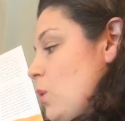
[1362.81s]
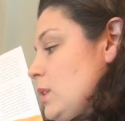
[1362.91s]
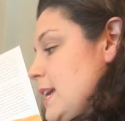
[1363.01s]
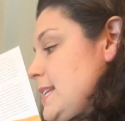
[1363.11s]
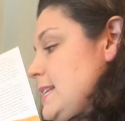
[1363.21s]

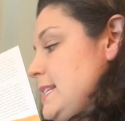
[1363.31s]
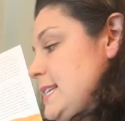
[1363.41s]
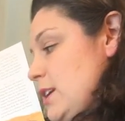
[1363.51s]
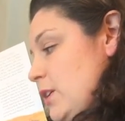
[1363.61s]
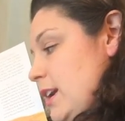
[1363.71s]
old lady's
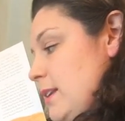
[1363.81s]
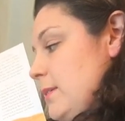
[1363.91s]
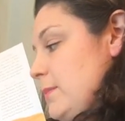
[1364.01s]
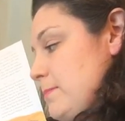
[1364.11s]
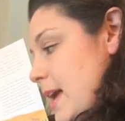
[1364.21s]
secret
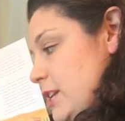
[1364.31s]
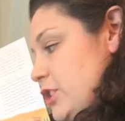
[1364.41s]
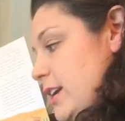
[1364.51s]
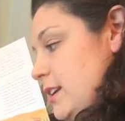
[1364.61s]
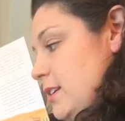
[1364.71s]

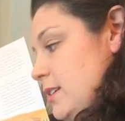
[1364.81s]
magic.